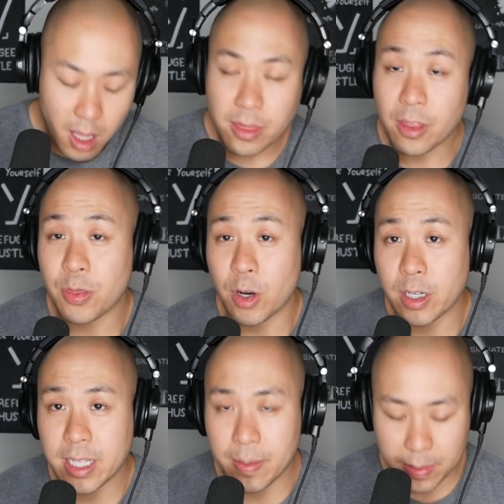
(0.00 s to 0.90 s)
The
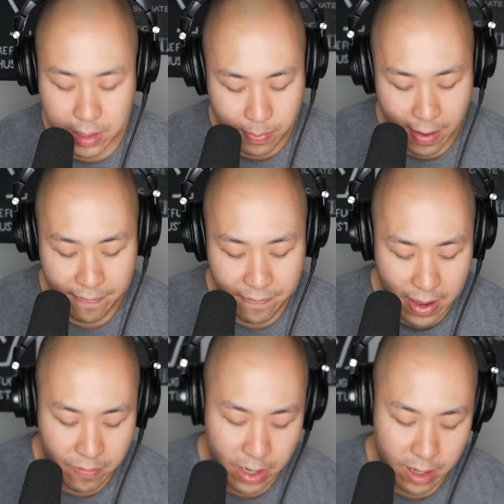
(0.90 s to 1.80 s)
third tip is my
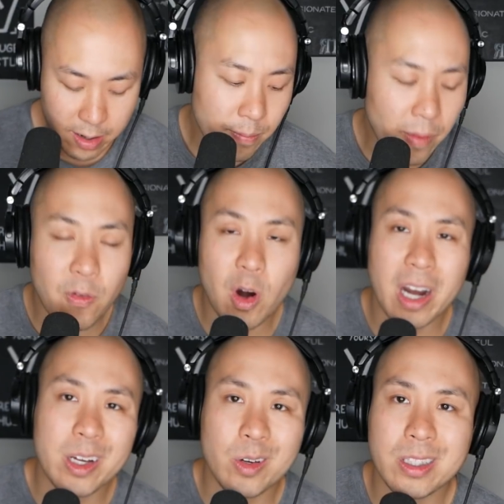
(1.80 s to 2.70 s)
favorite. Before
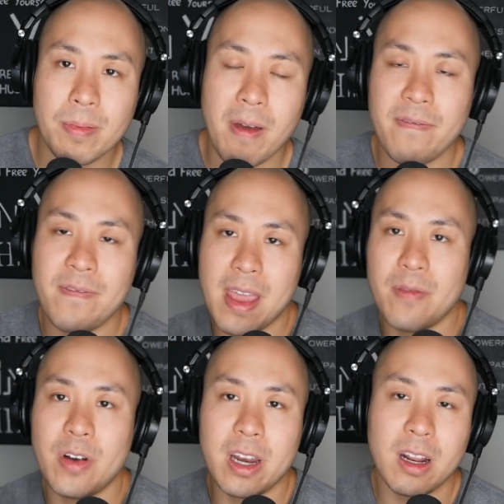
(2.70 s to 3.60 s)
I go into my
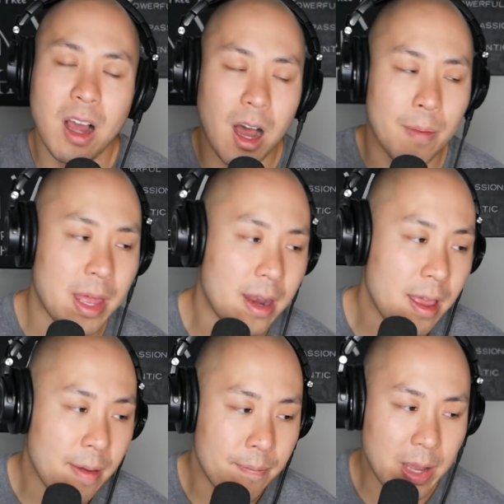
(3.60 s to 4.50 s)
favorite comment,
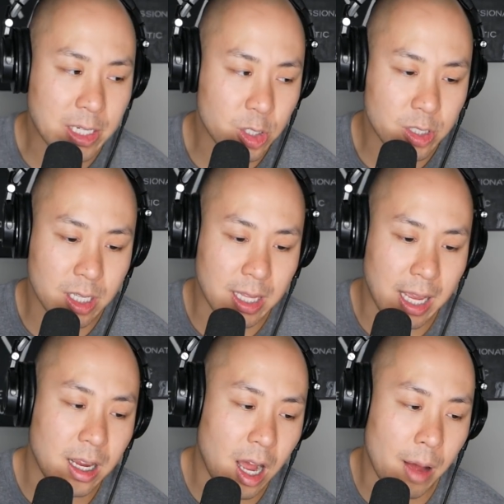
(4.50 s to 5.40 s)
make sure to
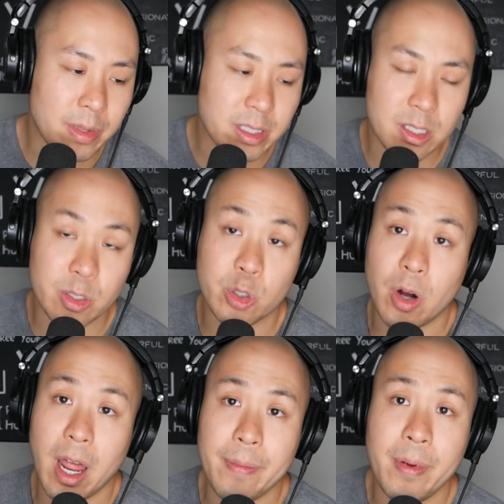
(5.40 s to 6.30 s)
like, comment,
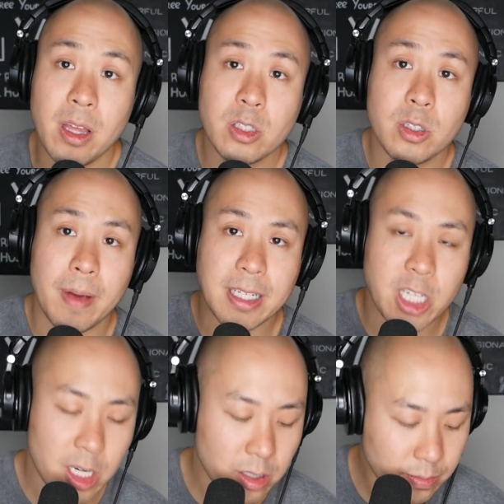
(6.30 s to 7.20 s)
subscribe to my
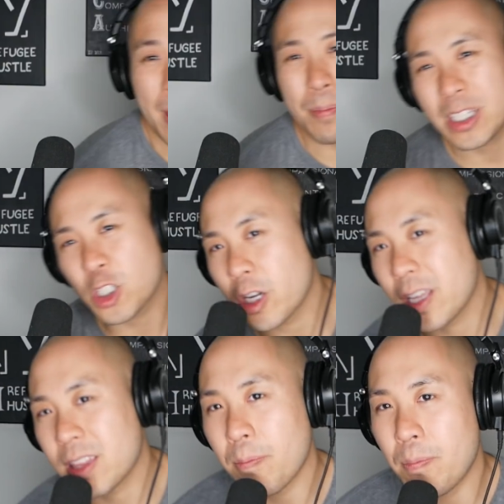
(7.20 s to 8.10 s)
channel, and make sure to
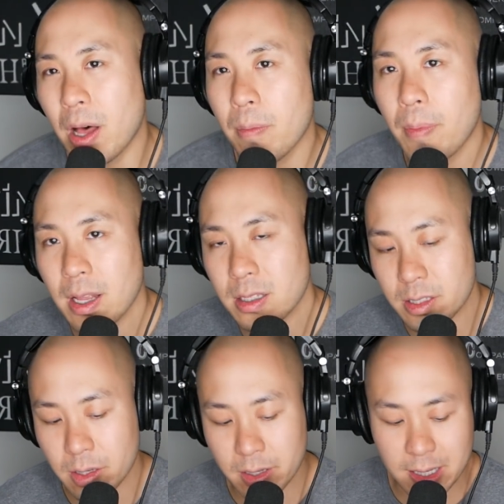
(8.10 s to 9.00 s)
hit the bell button
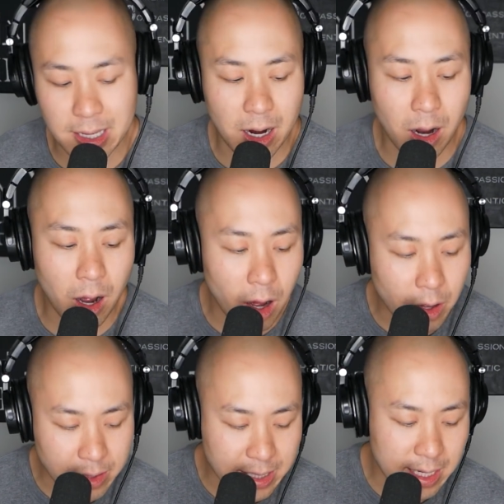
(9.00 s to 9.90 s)
so you can get
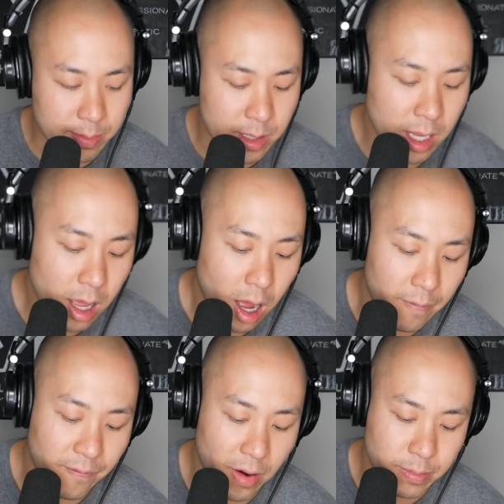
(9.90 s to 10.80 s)
all the tips
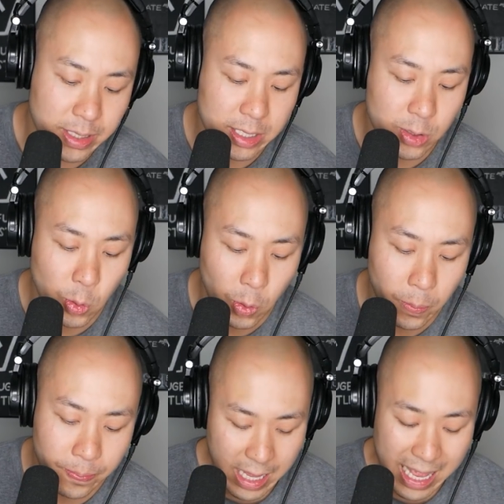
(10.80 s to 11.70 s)
on pharmacy school.
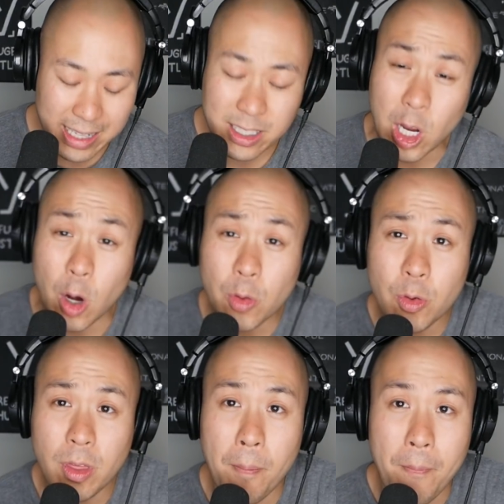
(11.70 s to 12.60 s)
And let's go
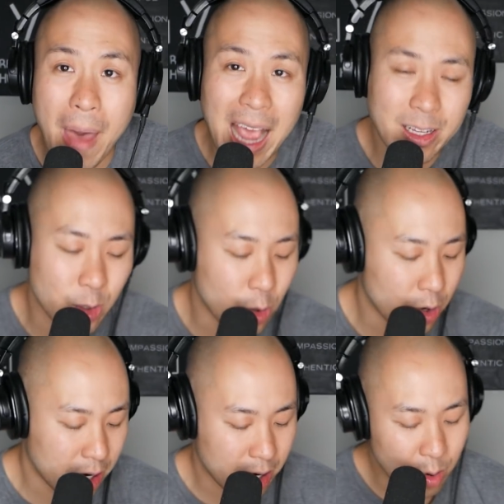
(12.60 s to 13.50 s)
through the back
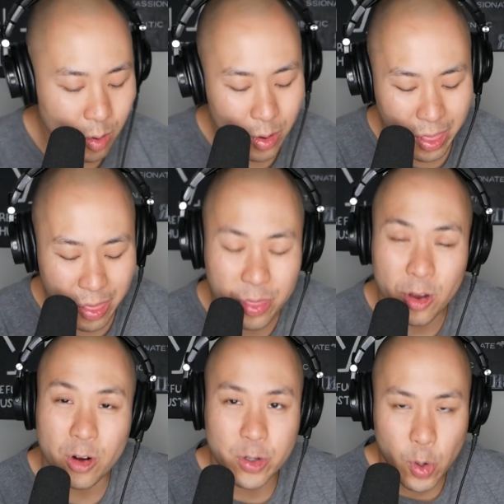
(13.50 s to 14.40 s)
door or the
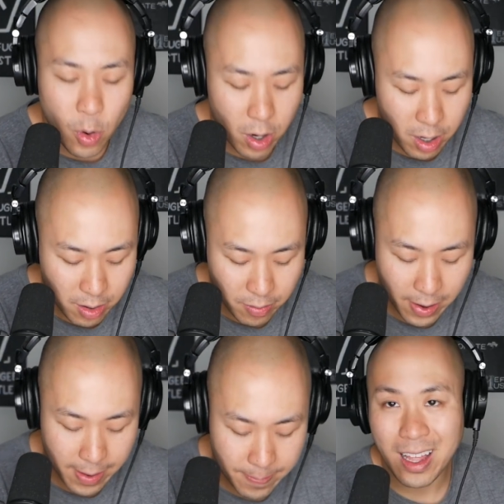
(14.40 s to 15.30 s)
third door,
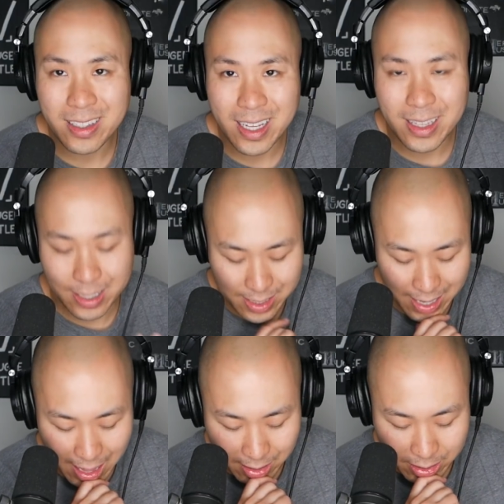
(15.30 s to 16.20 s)
right? It's like this
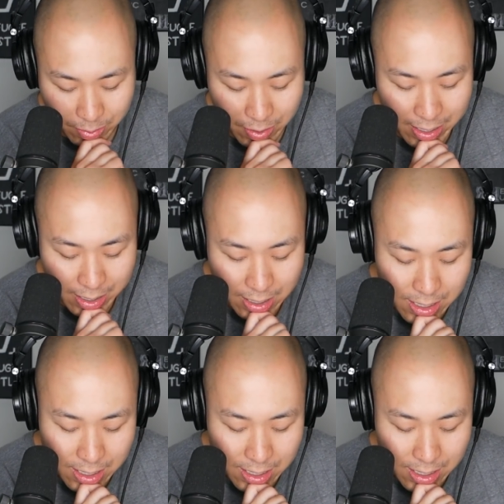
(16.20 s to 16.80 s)
analogy, right?